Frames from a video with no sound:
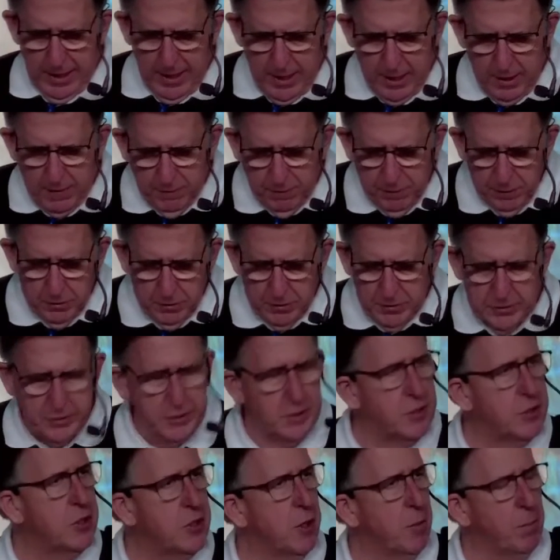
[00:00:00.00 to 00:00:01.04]

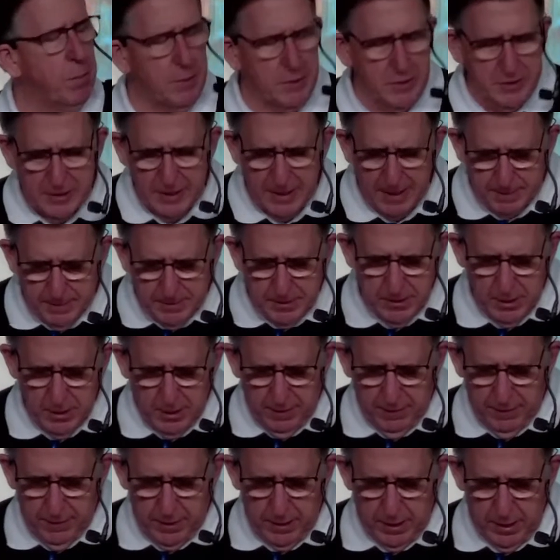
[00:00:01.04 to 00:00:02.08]
influences your perception
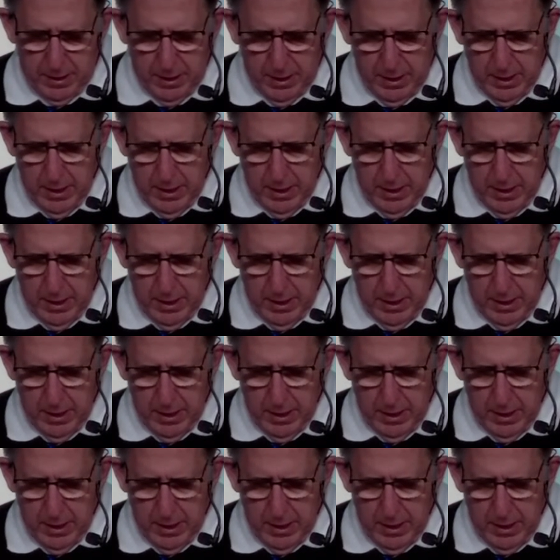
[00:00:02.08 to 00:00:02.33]
of it.